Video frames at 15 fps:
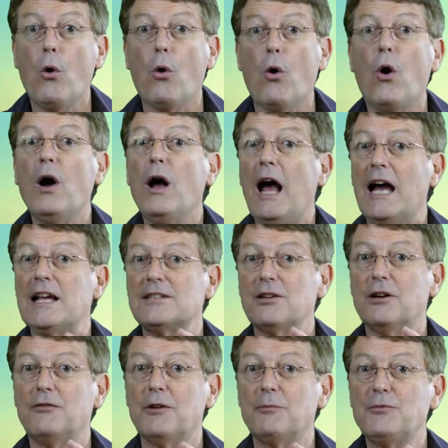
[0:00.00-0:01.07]
or a
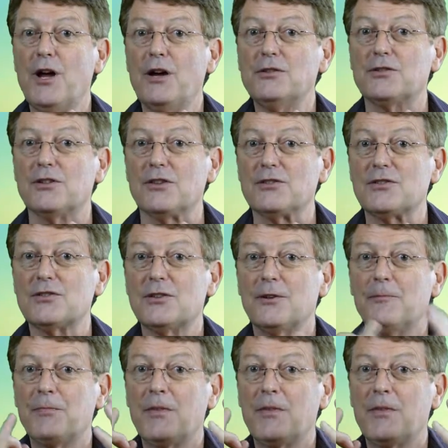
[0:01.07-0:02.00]
self-hypnosis?